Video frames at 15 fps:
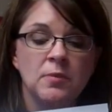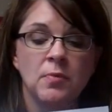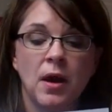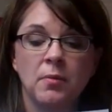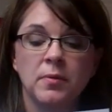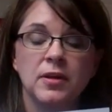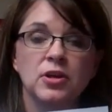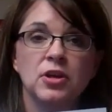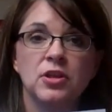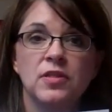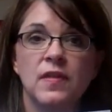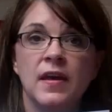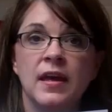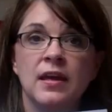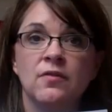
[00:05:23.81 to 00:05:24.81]
Probably a good
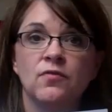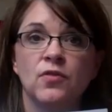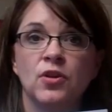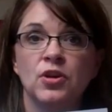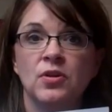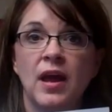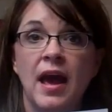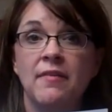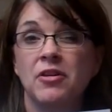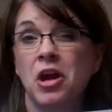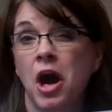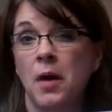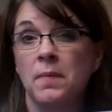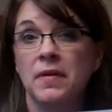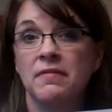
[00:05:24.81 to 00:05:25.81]
thing for you to have a
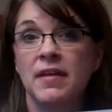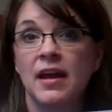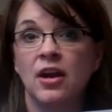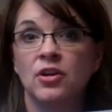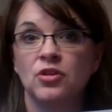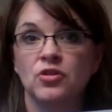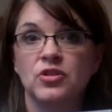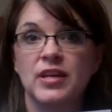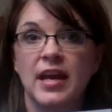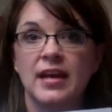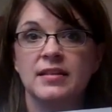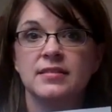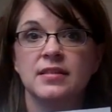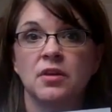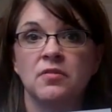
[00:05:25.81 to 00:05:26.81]
copy of that on your
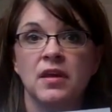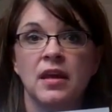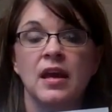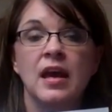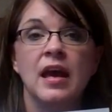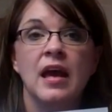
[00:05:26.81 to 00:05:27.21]
desk, so that